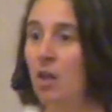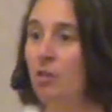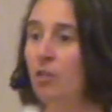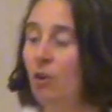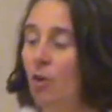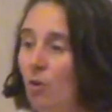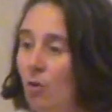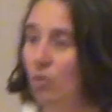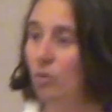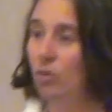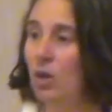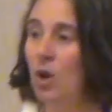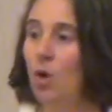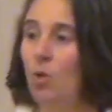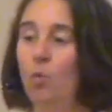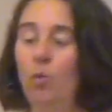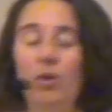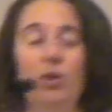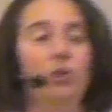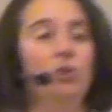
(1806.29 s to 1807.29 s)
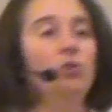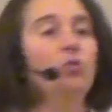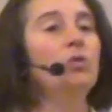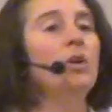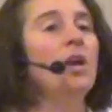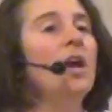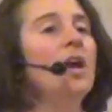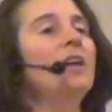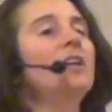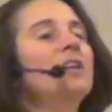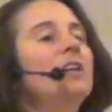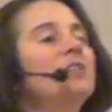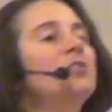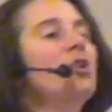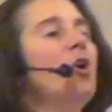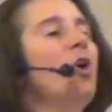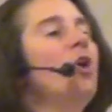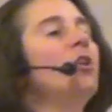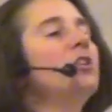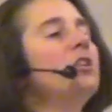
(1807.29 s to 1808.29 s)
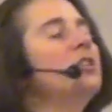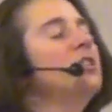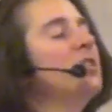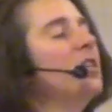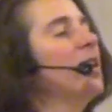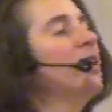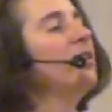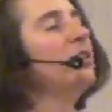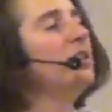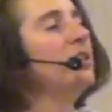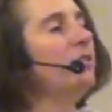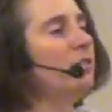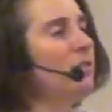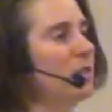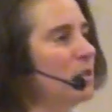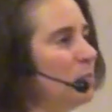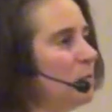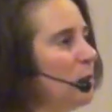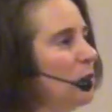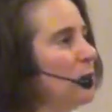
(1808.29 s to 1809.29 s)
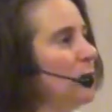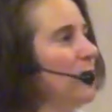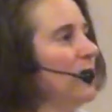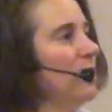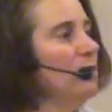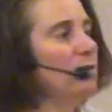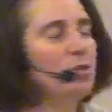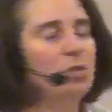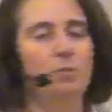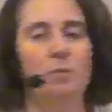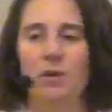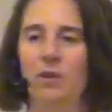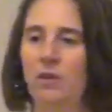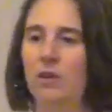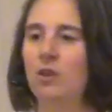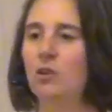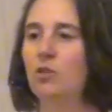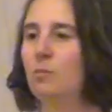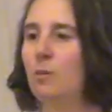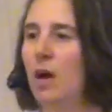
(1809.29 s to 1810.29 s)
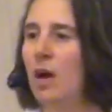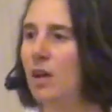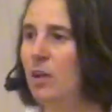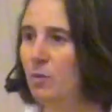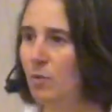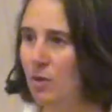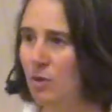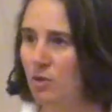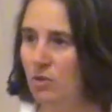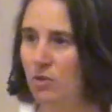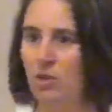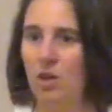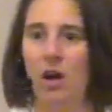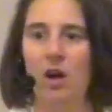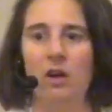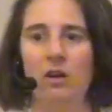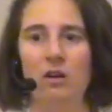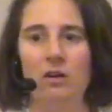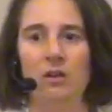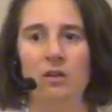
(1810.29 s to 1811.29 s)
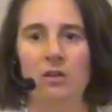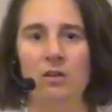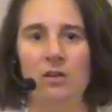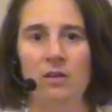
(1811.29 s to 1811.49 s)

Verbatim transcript: So you can't, it's hard to tell the difference between your spirit and your body when you're young.